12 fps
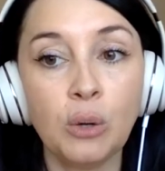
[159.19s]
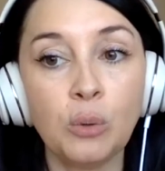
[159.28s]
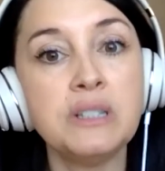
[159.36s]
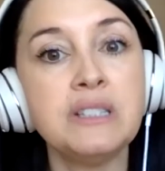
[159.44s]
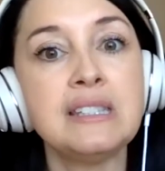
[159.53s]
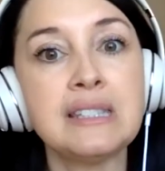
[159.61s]

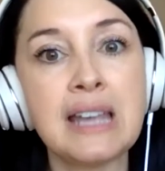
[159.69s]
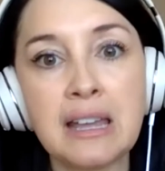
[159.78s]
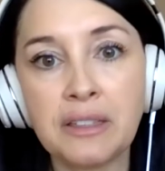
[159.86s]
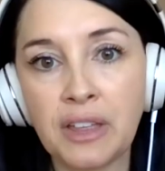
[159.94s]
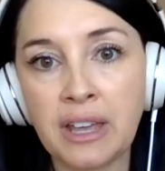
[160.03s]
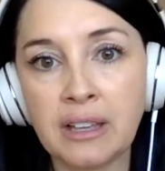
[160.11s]
would
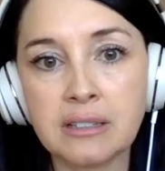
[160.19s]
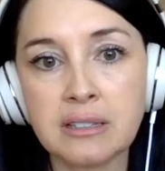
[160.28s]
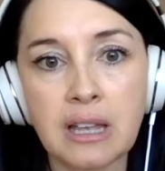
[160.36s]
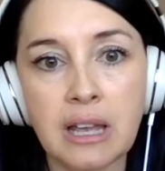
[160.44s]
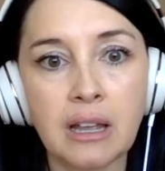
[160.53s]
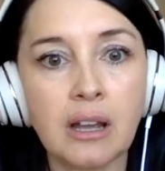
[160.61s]
say
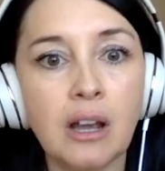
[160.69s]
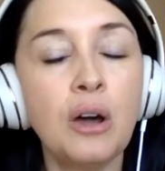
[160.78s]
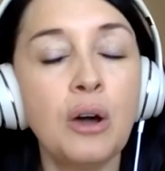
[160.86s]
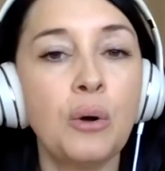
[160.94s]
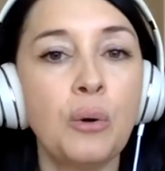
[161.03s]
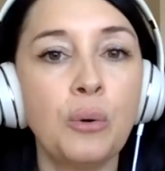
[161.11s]
things like,
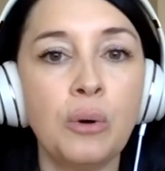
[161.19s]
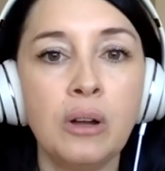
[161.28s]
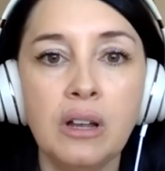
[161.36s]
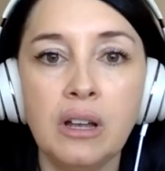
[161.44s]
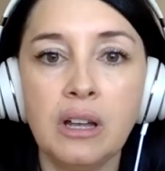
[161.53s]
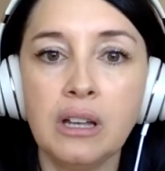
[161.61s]
"Oh,
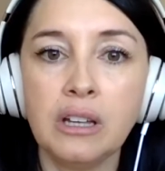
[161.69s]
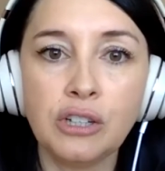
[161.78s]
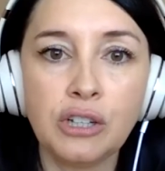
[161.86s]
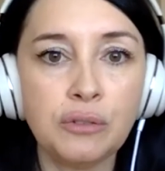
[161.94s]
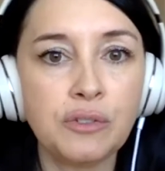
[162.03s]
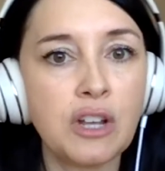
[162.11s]

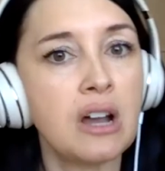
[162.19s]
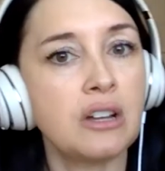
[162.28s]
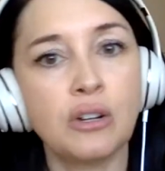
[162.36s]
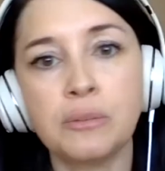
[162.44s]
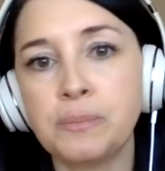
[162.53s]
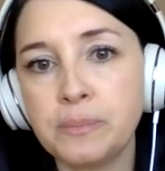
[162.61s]
you've got
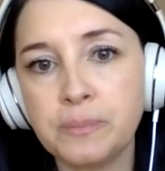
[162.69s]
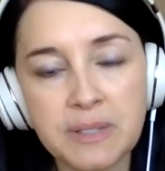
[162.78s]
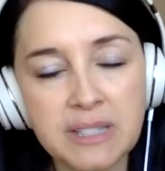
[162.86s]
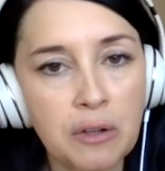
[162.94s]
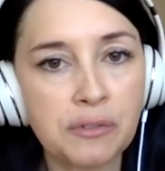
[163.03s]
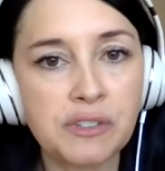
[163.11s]

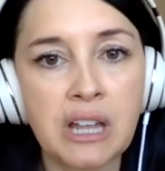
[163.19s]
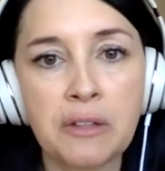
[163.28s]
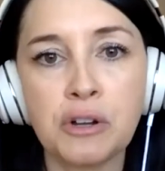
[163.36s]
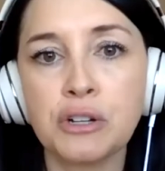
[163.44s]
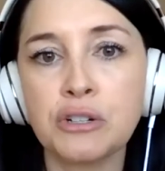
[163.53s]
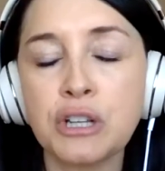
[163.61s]
yourself
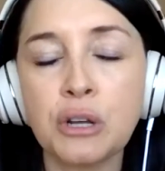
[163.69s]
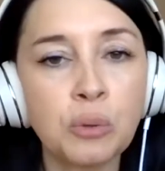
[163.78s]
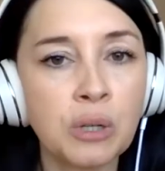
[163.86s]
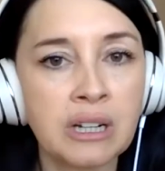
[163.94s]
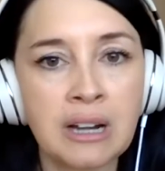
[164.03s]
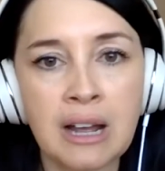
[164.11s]
together. You're so
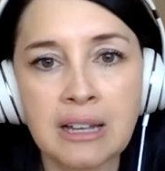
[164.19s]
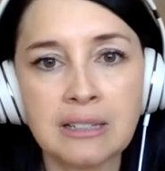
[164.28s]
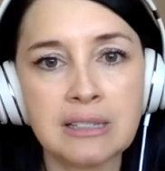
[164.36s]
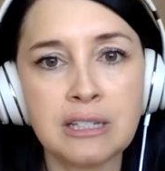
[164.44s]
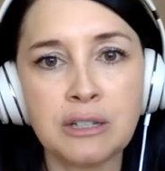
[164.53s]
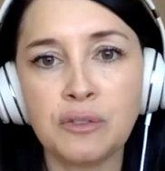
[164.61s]

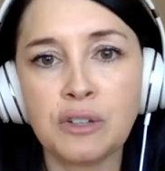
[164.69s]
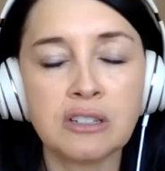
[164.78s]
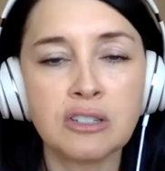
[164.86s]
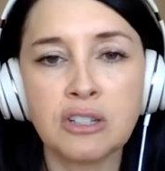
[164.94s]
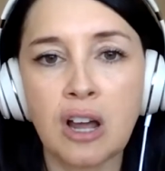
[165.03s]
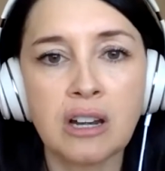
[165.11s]
organized. You've
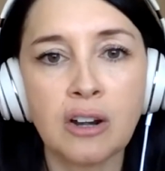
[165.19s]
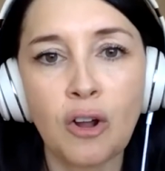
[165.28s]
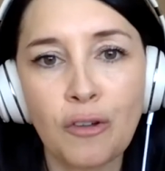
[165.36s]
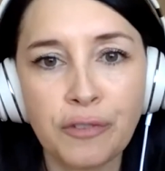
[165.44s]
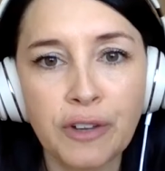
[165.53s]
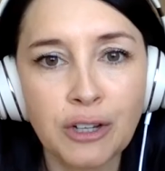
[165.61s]
got it
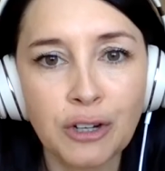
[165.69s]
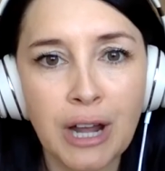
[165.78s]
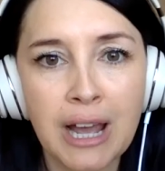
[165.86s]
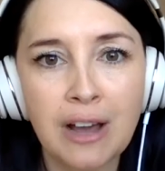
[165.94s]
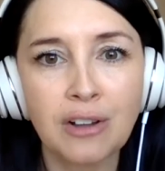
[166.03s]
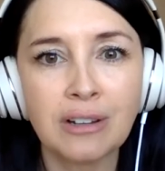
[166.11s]
all figured
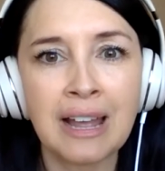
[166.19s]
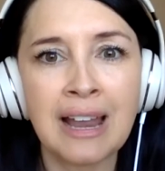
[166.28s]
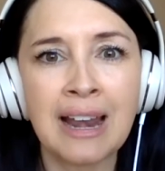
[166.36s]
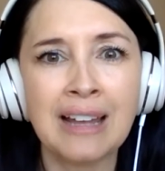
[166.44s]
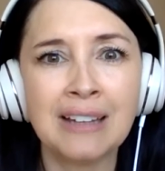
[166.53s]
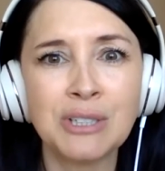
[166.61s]
out."
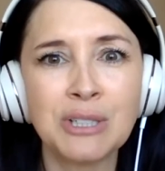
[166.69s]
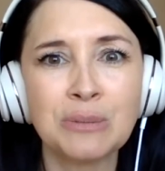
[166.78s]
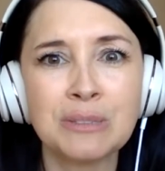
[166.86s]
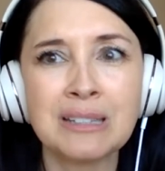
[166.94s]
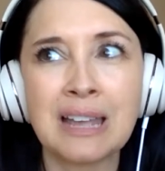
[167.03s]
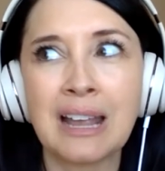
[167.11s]
And I just
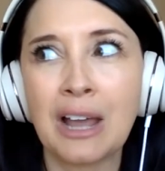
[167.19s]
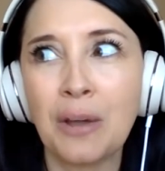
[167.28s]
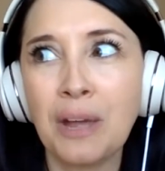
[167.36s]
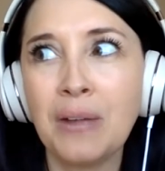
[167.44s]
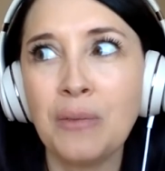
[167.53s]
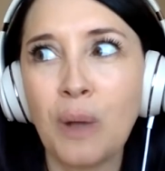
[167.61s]
was like,
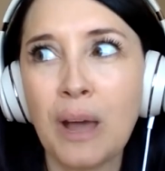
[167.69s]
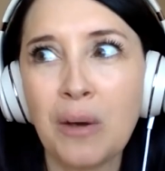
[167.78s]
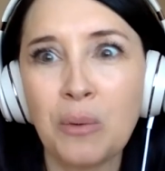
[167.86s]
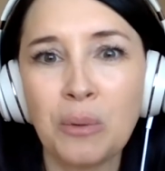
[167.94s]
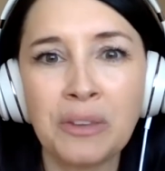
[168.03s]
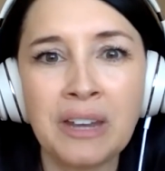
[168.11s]
okay,
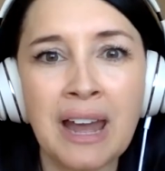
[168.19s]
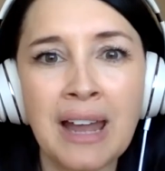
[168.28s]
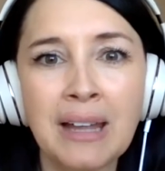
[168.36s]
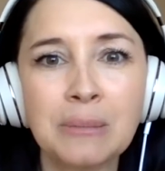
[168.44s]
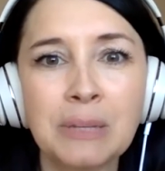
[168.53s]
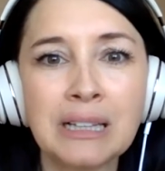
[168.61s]
wow. Well, then I
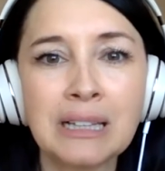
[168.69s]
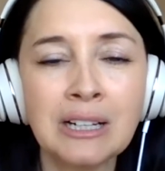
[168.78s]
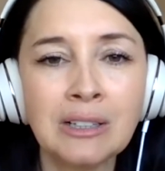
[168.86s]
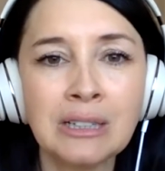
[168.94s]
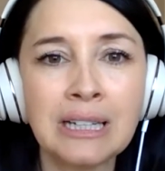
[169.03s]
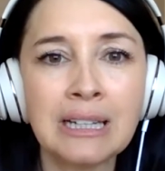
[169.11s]
am
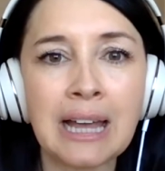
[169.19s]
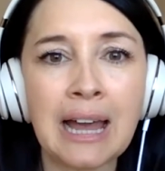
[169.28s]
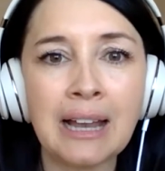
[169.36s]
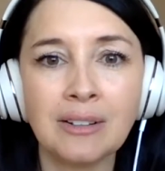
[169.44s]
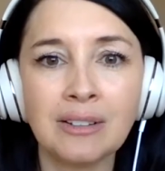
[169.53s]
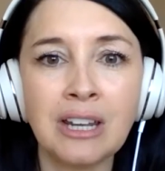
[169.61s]
clearly,
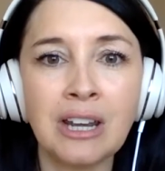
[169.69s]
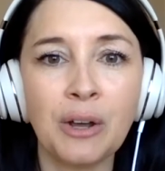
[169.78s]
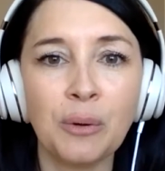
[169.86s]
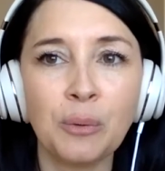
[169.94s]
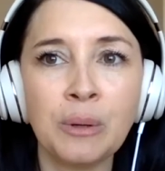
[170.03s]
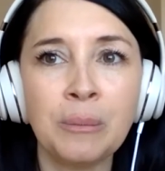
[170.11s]

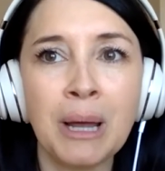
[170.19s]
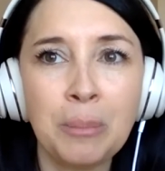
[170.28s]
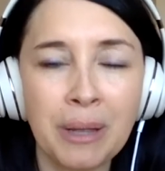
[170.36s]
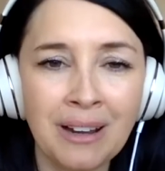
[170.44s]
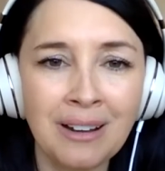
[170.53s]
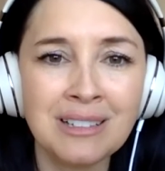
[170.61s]
when my
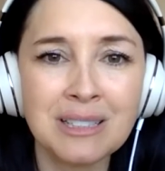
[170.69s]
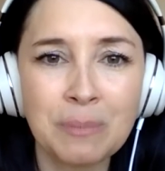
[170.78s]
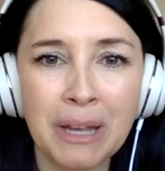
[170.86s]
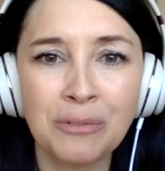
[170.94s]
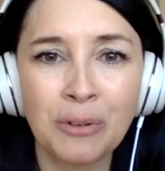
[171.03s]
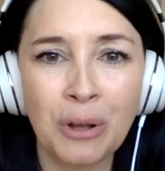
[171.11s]
parents
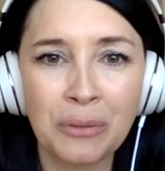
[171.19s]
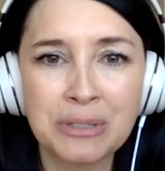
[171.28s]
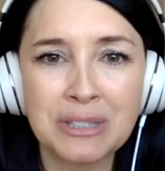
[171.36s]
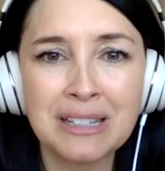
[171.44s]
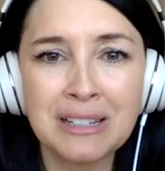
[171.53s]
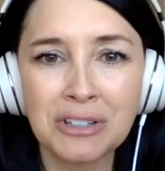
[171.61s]
paid for all
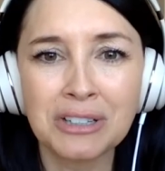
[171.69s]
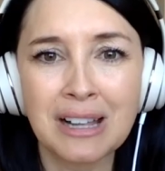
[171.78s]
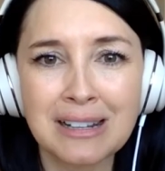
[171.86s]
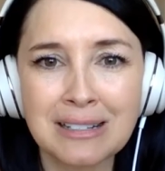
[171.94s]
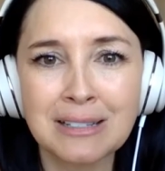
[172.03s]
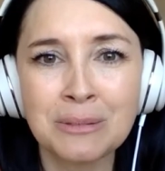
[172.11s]
those theater
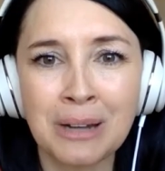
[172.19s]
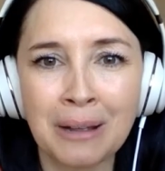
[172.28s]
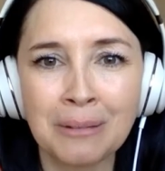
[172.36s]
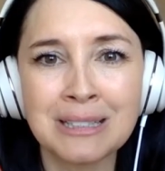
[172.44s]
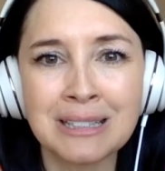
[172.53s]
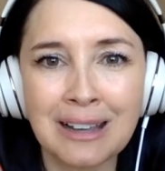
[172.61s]
classes when
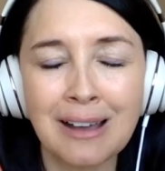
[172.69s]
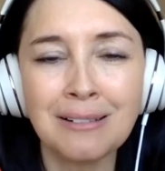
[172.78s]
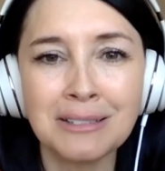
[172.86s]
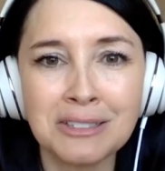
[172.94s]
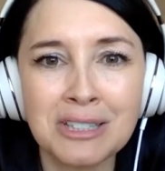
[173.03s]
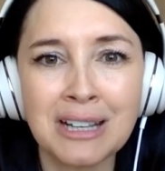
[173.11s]
I was in
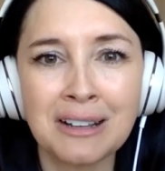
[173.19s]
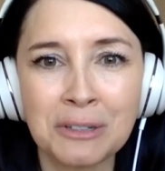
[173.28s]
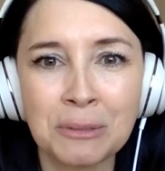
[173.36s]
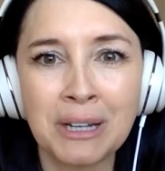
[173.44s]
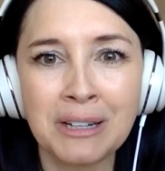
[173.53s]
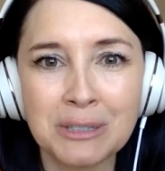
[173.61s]
college, they got
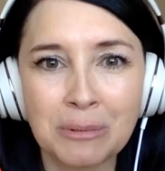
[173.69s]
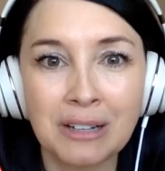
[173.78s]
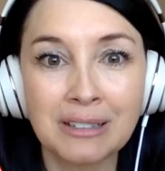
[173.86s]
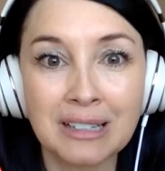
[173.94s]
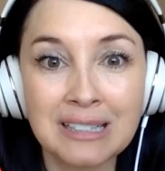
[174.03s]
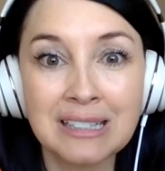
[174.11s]
their money's
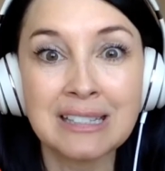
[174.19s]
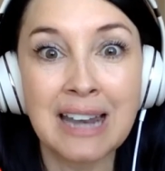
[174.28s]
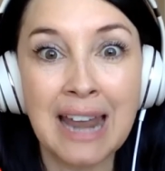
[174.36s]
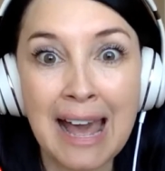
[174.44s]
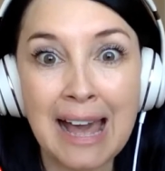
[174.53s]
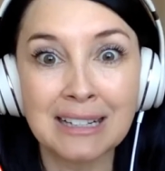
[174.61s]
worth because it's
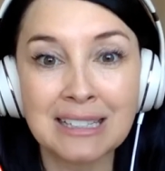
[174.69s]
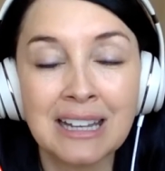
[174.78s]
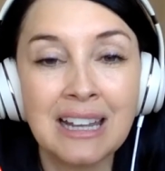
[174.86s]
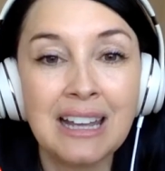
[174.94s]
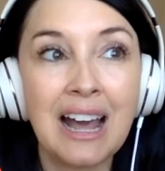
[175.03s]
an act.